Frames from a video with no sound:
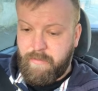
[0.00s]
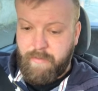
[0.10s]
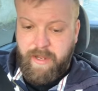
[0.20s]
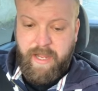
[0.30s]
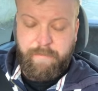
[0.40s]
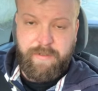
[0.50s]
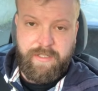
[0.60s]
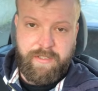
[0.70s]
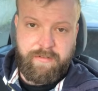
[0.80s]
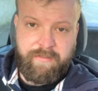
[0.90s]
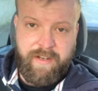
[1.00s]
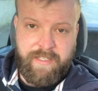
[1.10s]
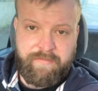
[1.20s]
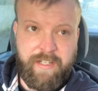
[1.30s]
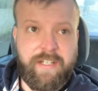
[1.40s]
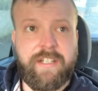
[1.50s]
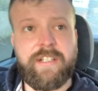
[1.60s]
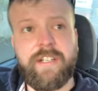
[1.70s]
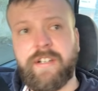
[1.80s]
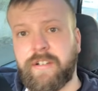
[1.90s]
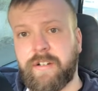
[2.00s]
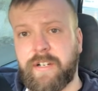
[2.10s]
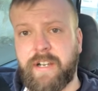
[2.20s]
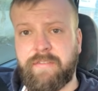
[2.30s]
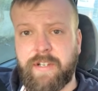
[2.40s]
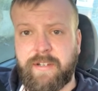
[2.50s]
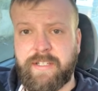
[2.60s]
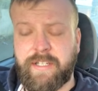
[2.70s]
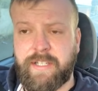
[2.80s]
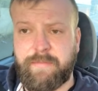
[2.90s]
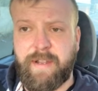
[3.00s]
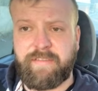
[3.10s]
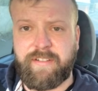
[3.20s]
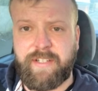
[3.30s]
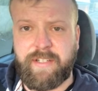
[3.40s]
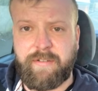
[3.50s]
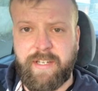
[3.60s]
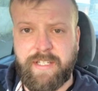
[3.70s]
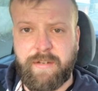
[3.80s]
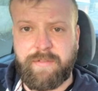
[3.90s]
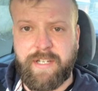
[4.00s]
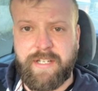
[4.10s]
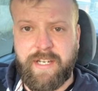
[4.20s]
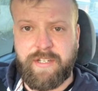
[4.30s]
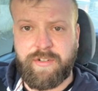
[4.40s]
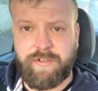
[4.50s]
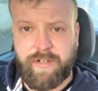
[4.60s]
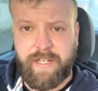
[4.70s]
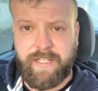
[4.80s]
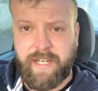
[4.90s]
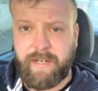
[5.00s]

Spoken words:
What happens is you're effectively conditioning the dog that every time it sticks its mouth on you, it's going to get a treat,